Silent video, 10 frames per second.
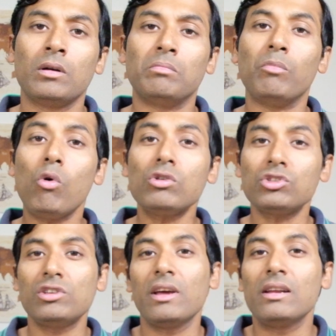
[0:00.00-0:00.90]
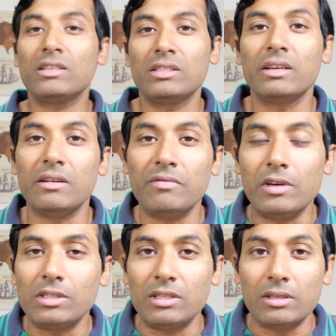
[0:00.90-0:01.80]
Most real estate
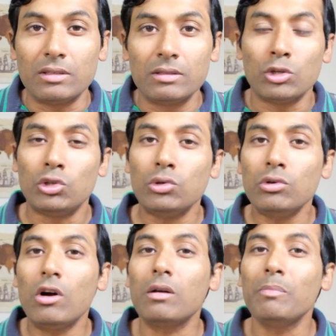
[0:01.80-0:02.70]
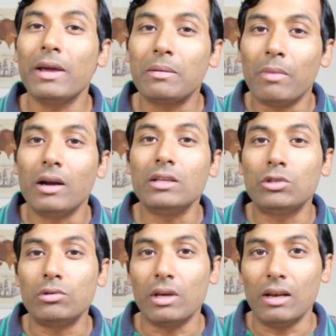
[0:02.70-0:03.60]
investors do not make money
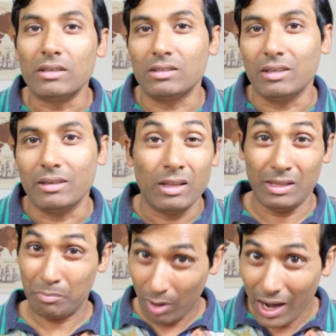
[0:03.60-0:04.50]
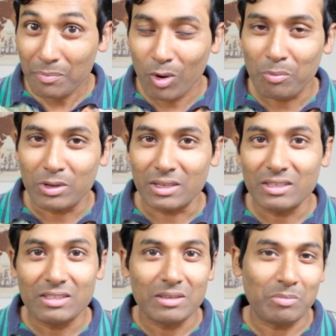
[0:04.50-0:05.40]
through real estate. They buy
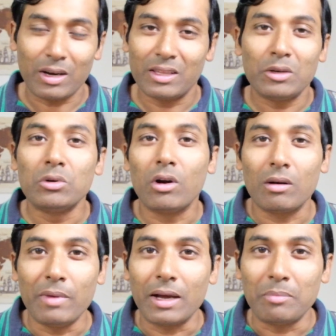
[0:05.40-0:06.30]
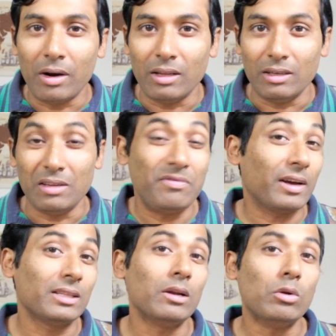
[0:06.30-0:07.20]
properties, but they do not make money. In
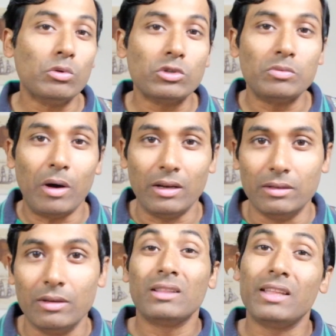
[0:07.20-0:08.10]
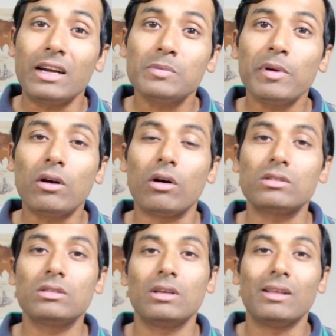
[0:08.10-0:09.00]
fact, they lose money. That's
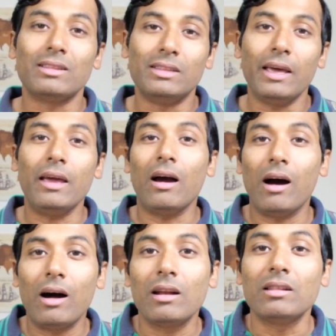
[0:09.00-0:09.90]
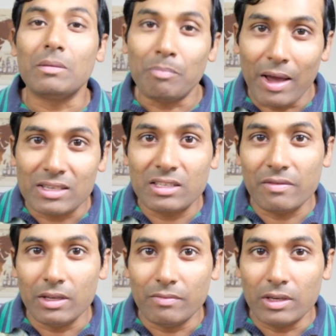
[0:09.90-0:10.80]
because they are the passive
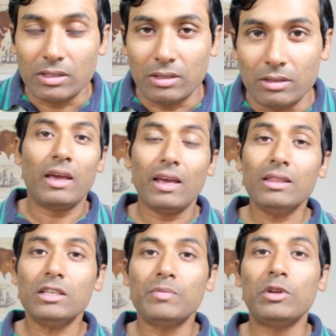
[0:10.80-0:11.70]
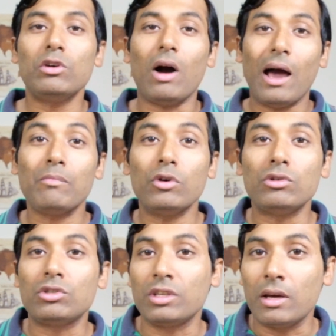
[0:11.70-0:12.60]
investors. In this video, I am going to
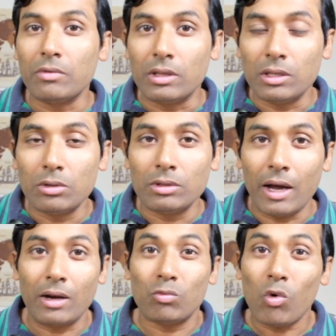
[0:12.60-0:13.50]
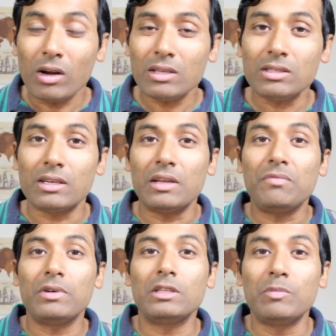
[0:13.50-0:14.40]
share with you that what is the
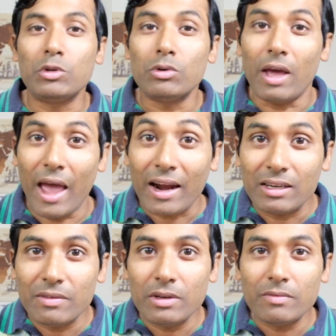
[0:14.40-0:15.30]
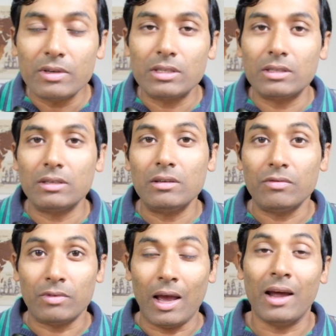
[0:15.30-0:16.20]
difference between active investor
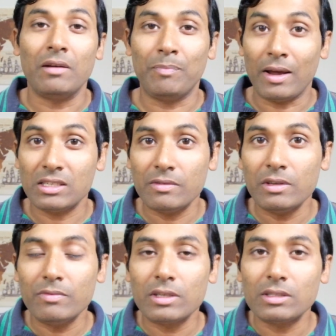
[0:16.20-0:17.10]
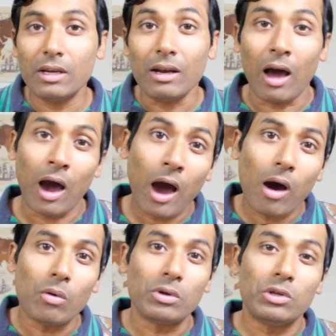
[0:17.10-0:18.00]
and passive investor,
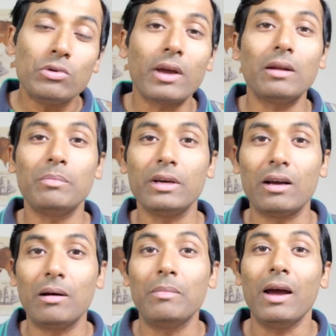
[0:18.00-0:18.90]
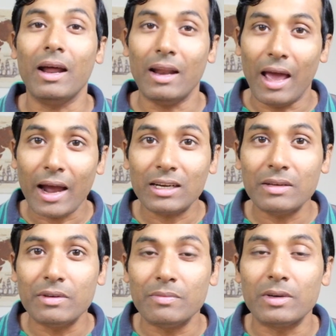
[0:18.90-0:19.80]
how you can become an
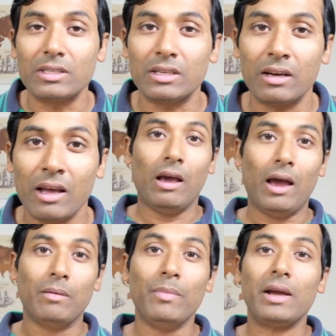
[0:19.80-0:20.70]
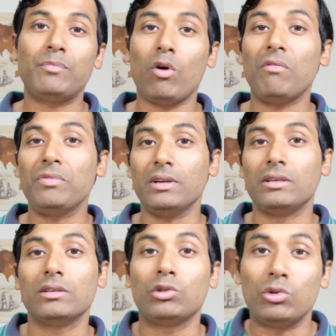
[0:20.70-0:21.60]
active investor and make
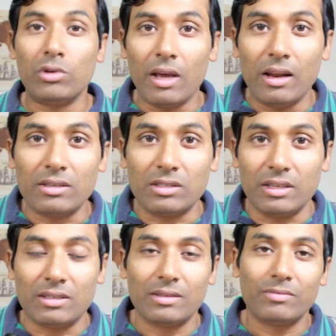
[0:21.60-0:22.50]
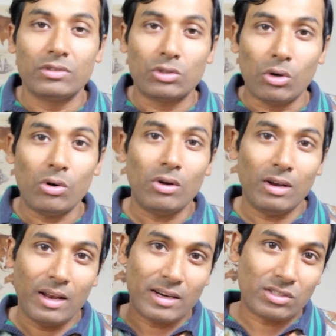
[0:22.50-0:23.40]
profit through real estate. So
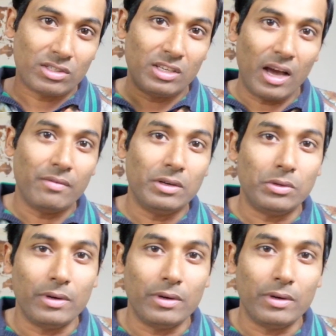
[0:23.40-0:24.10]
let's dive into